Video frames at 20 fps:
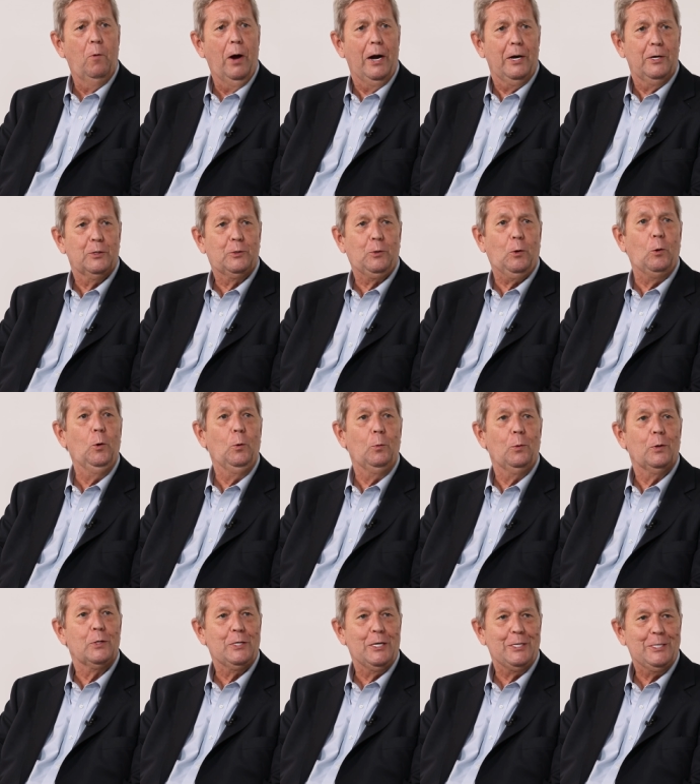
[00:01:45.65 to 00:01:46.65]
where the school
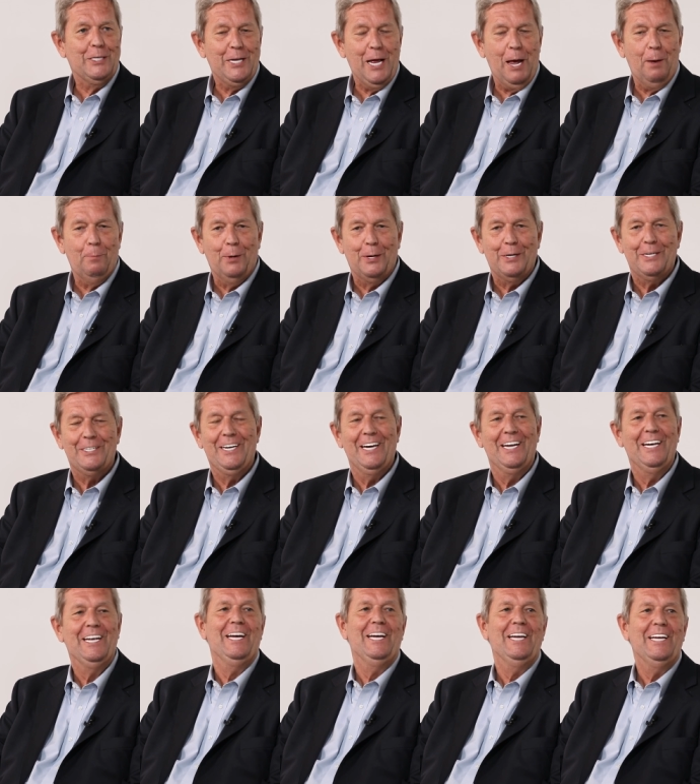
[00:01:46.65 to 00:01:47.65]
was established.
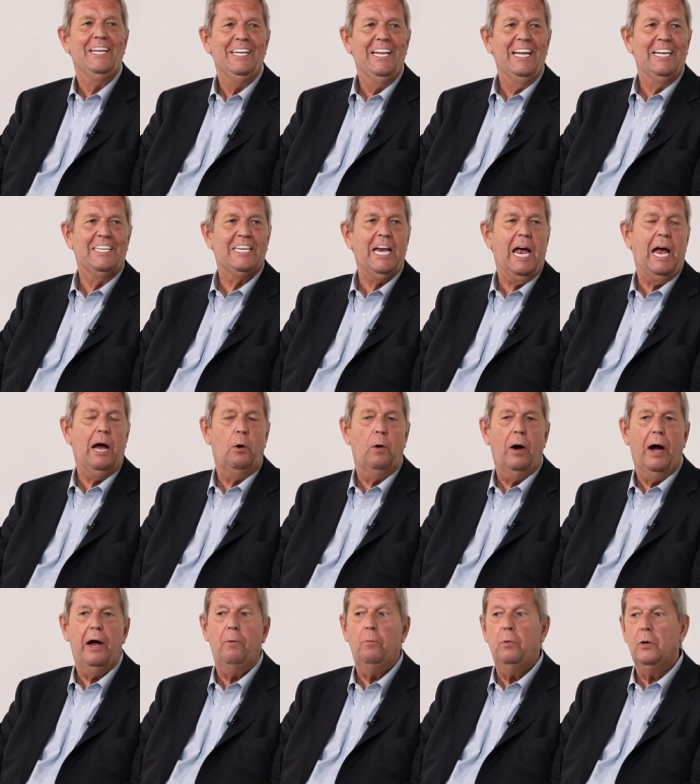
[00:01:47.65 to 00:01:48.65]
That's how
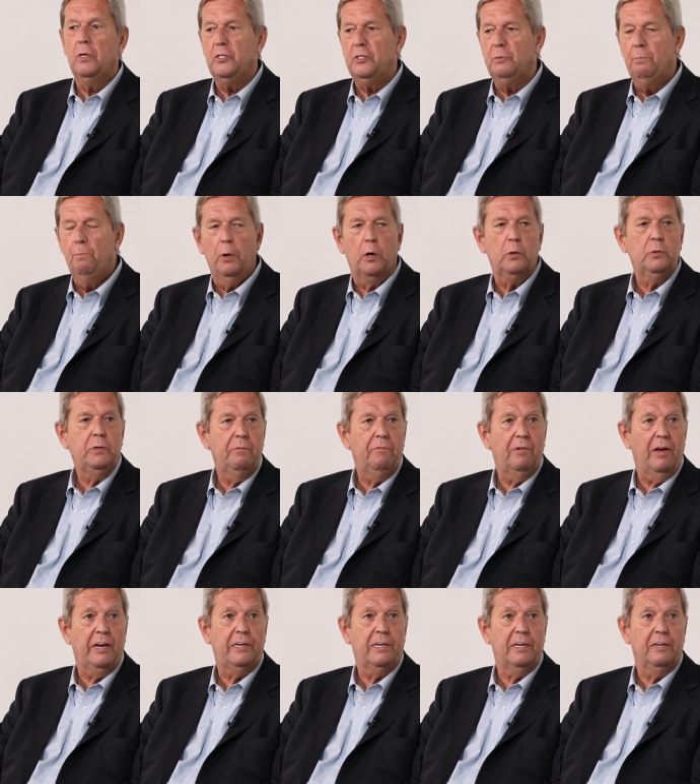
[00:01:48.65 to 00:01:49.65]
I was
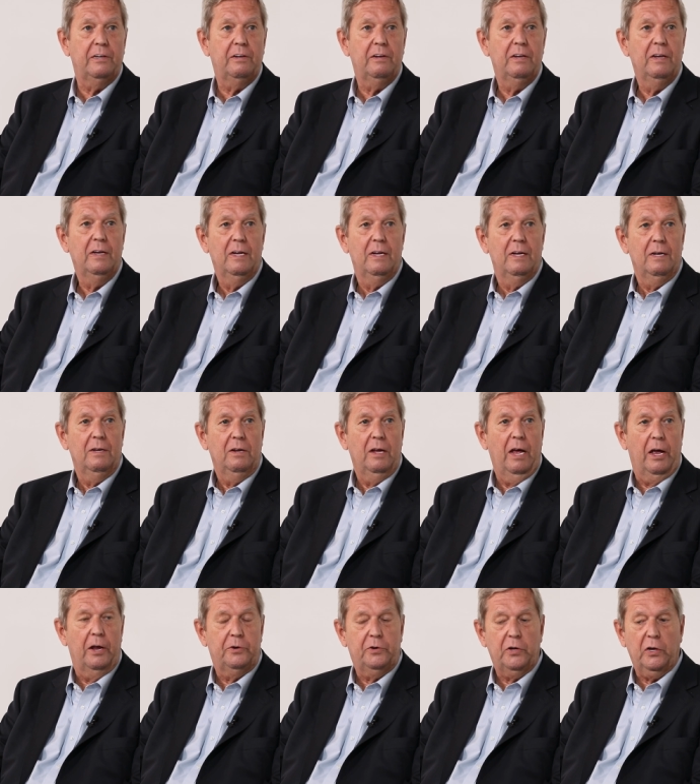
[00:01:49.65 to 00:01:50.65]
motivated
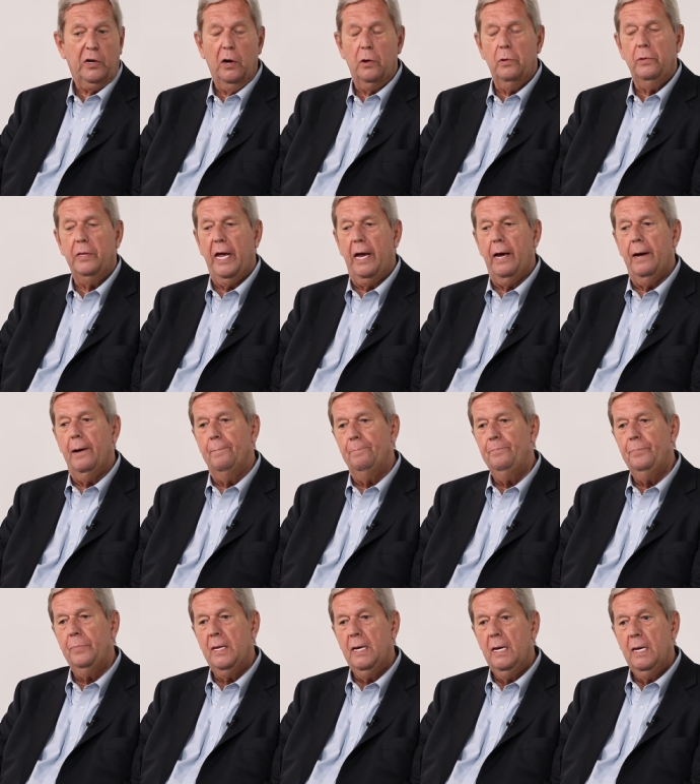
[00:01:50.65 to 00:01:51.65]
uh, to go there.
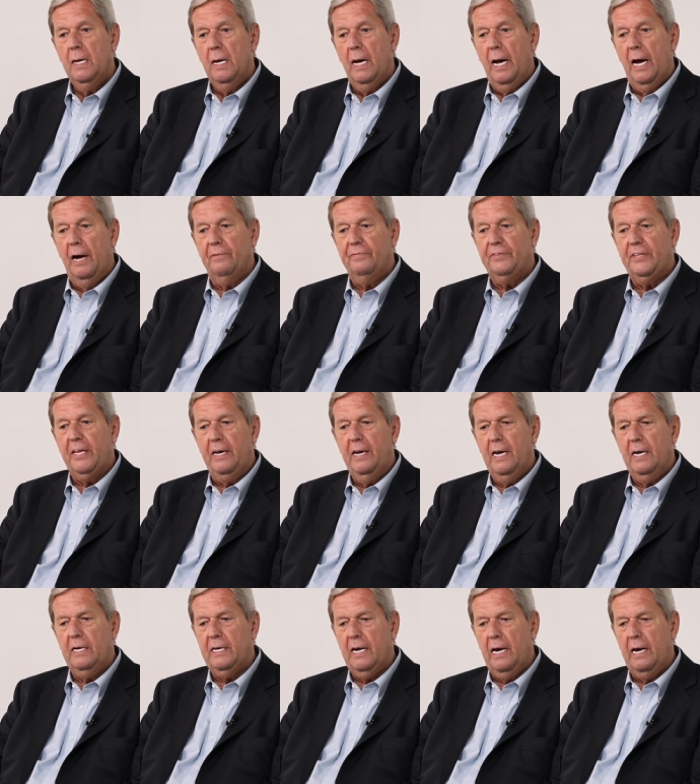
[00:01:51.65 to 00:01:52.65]
After
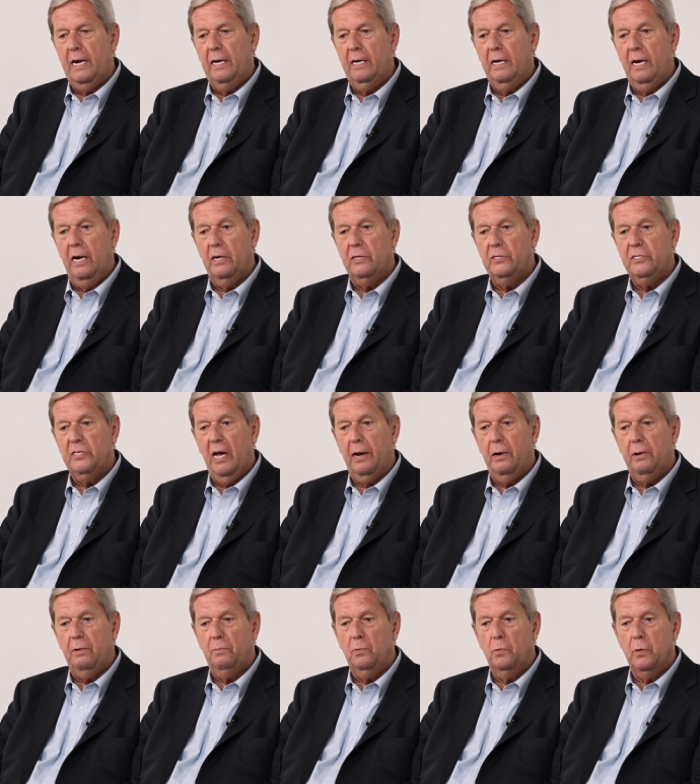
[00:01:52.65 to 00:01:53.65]
that, I uh,
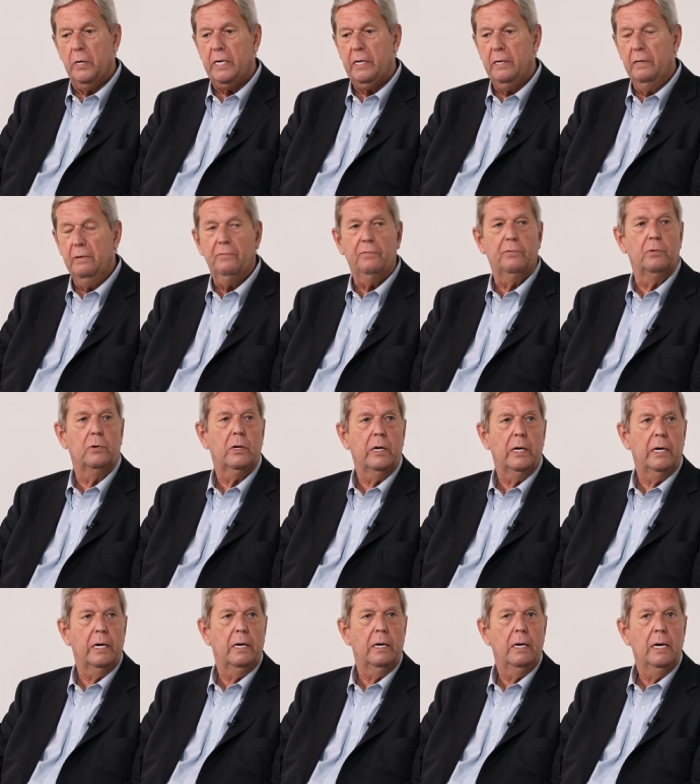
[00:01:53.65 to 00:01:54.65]
started working
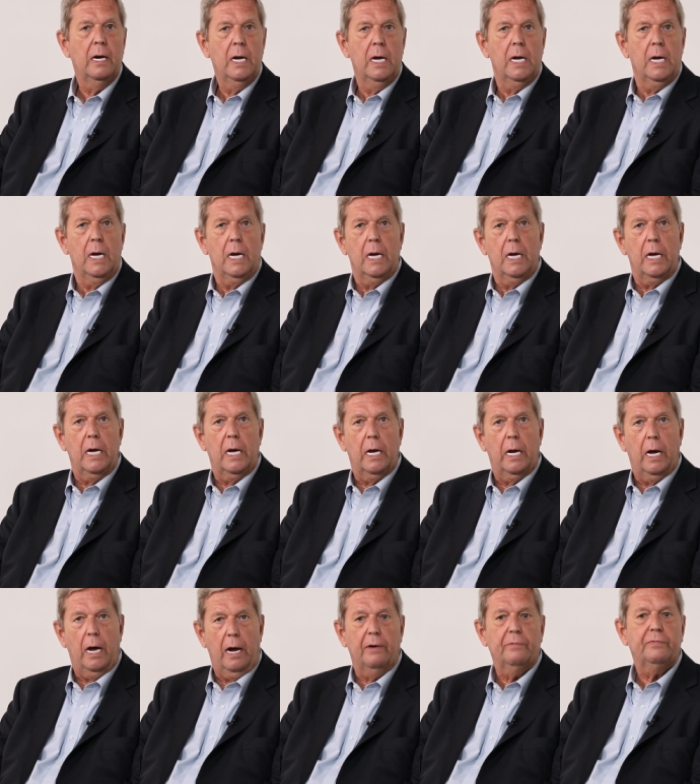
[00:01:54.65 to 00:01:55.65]
for, an,
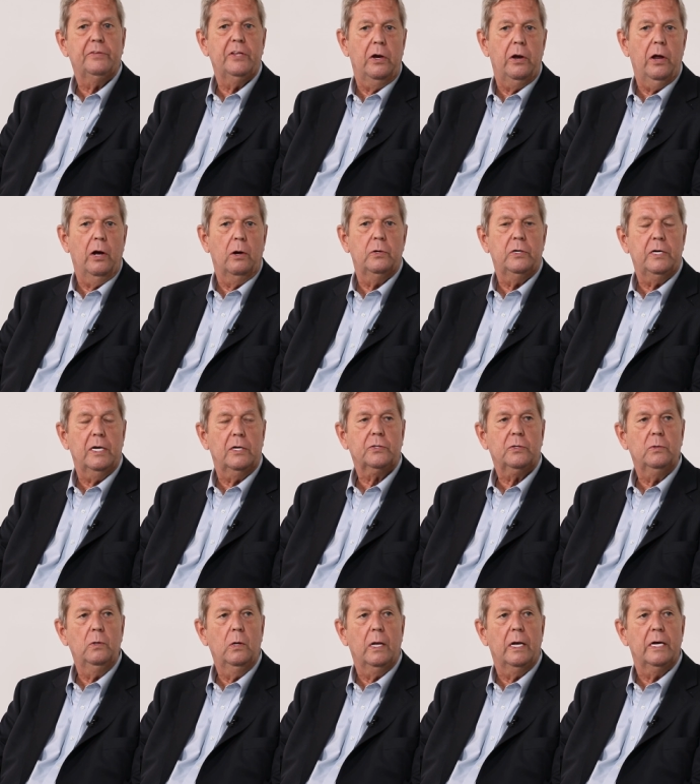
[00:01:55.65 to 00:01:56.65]
uh, after the hotel
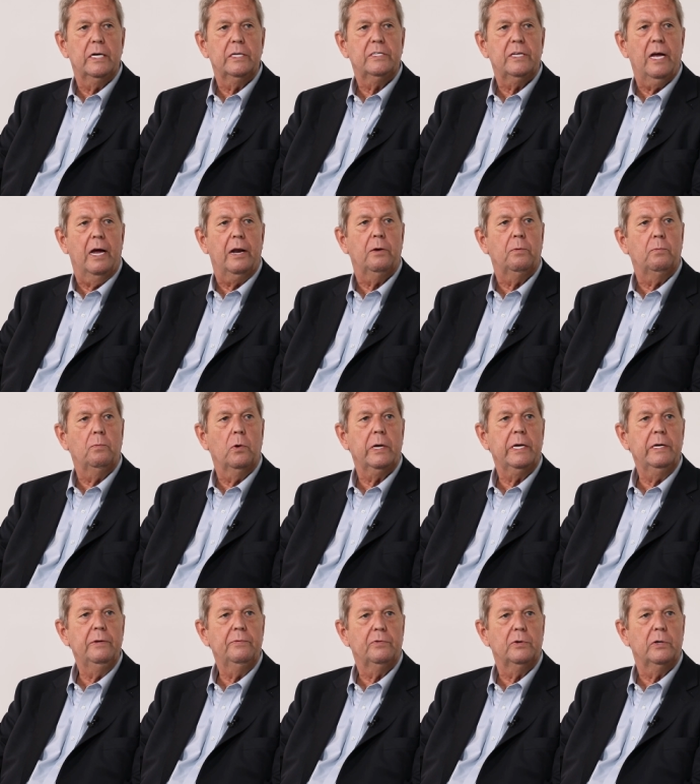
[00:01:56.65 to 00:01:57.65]
school, I started
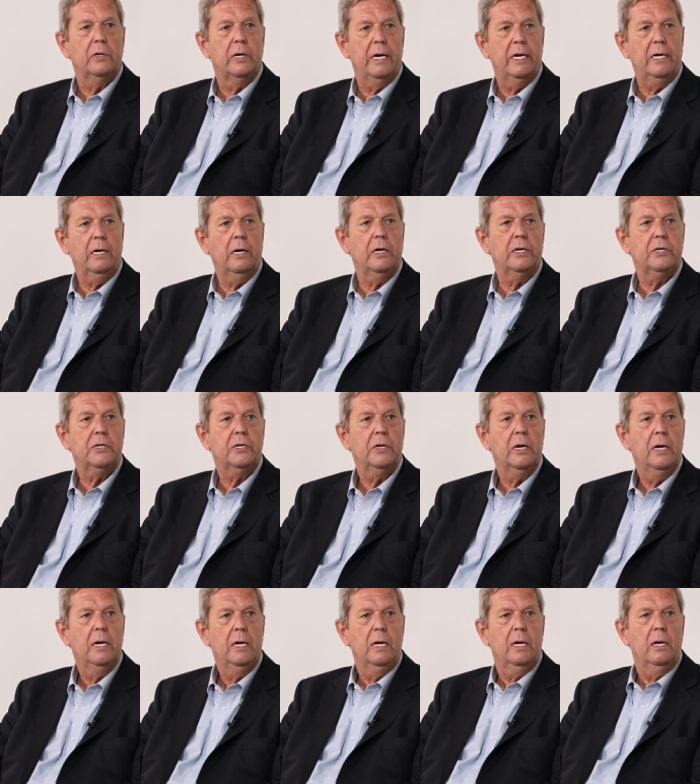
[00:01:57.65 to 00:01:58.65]
working for an English
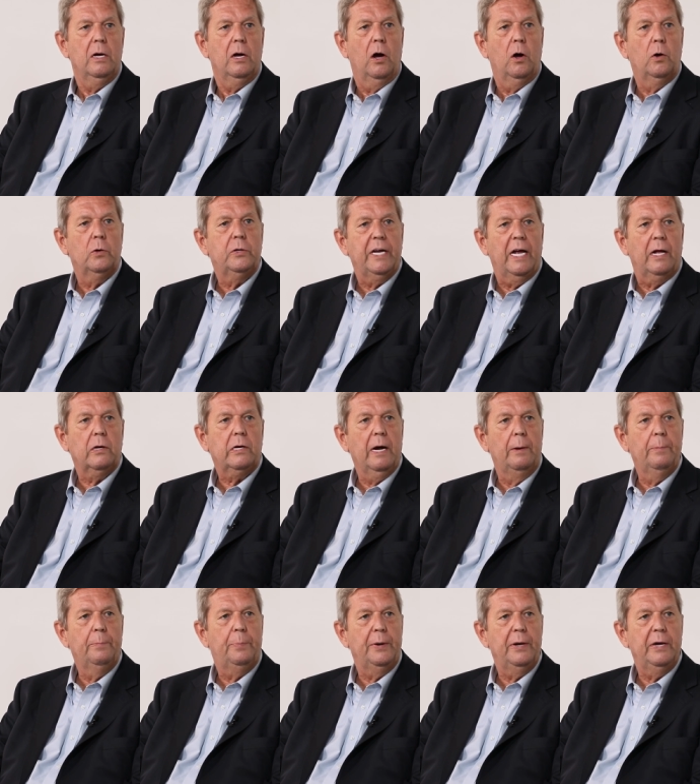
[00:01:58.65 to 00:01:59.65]
hotel
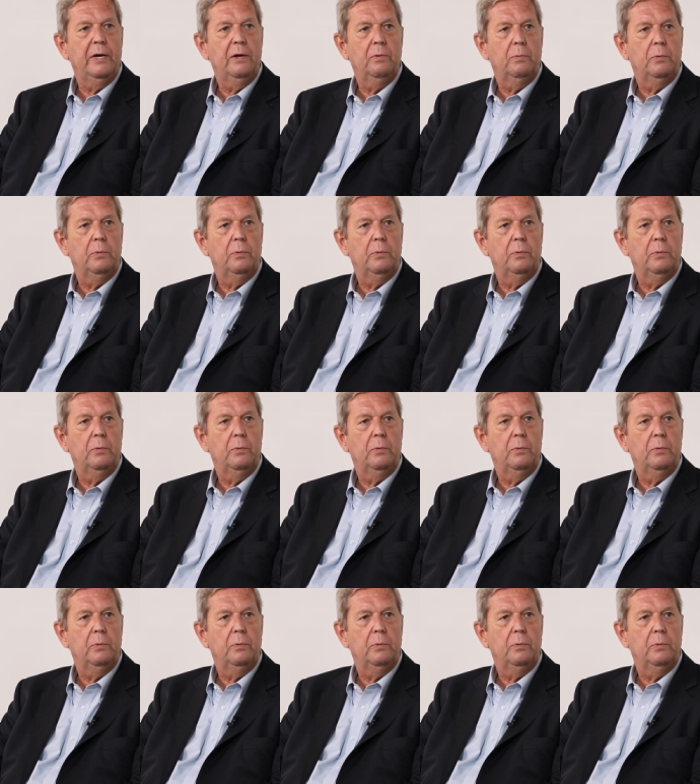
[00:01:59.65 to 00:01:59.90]
company,